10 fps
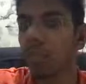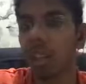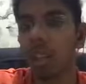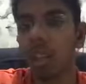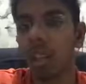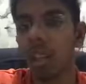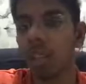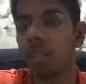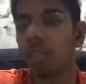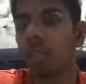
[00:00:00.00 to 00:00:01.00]

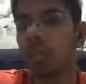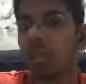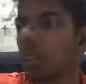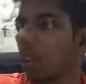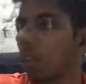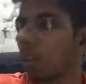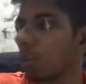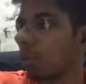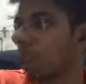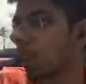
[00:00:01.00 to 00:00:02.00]
And even more
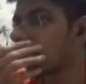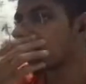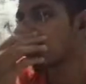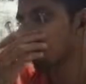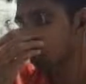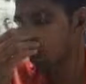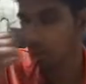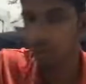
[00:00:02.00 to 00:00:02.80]
material for us.